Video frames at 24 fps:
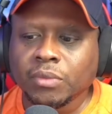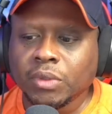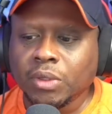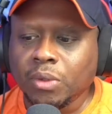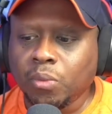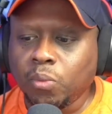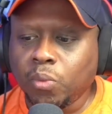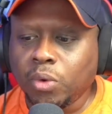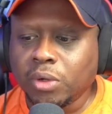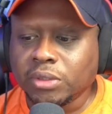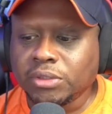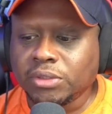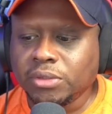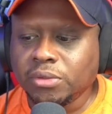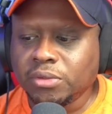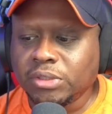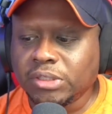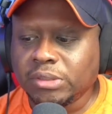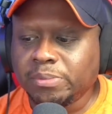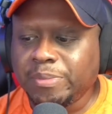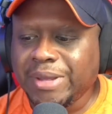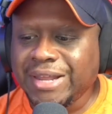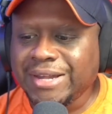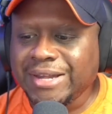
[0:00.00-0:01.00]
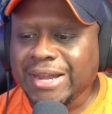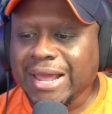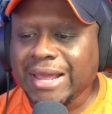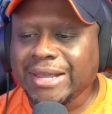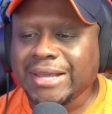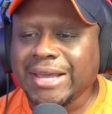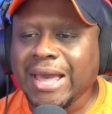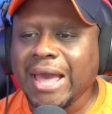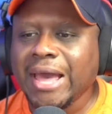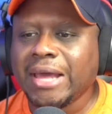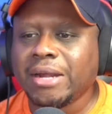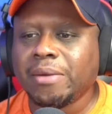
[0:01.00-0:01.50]
want to spend that
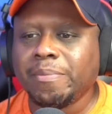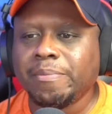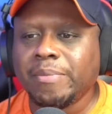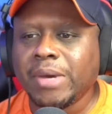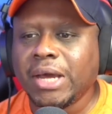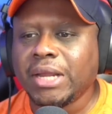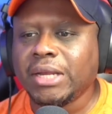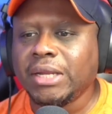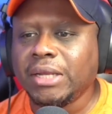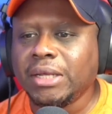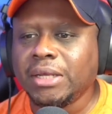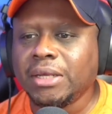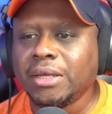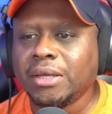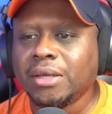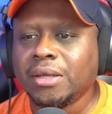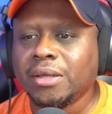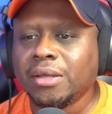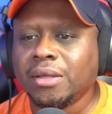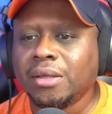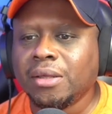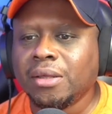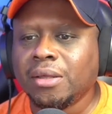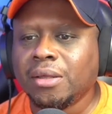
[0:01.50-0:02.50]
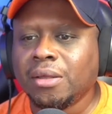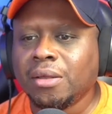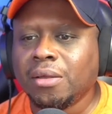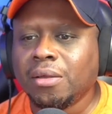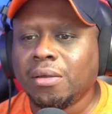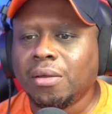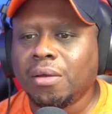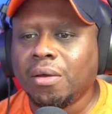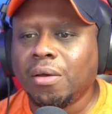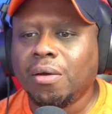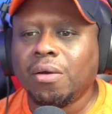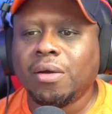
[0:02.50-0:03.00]
kind of money
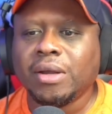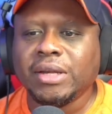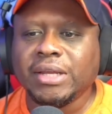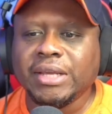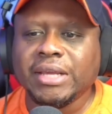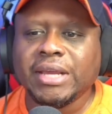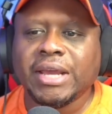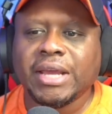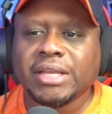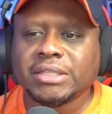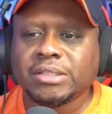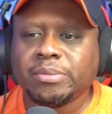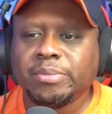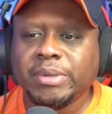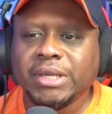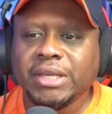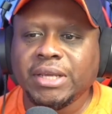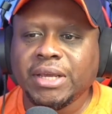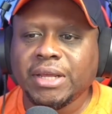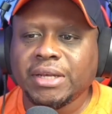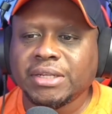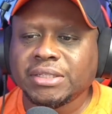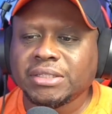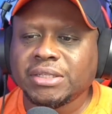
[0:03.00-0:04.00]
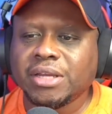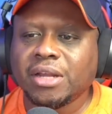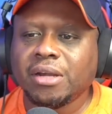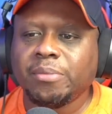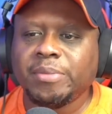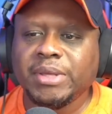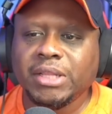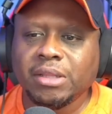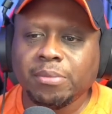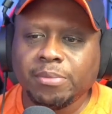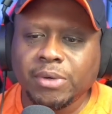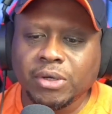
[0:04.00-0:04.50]
on ESPN. It's going to
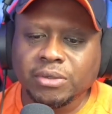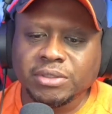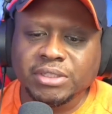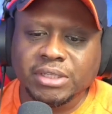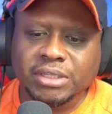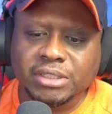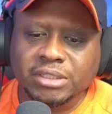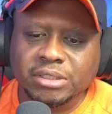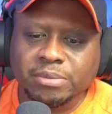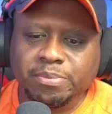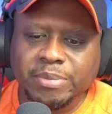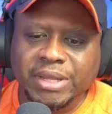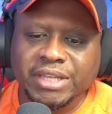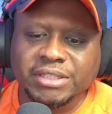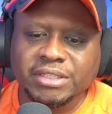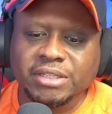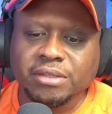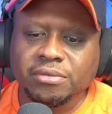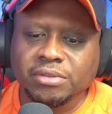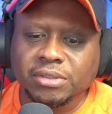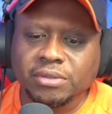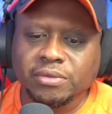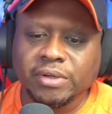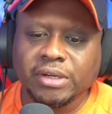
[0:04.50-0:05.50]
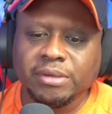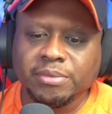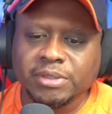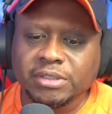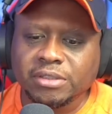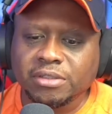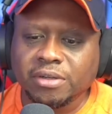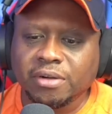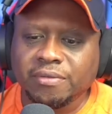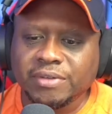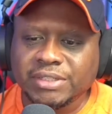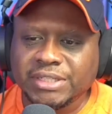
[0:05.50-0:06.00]
be the most expensive streaming
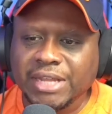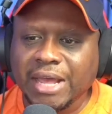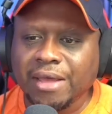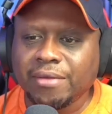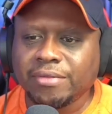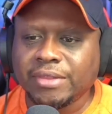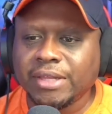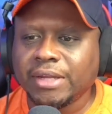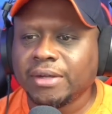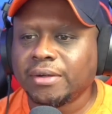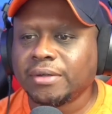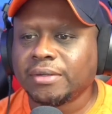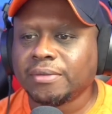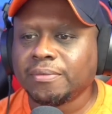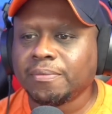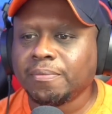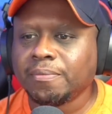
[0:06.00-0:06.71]
service out there.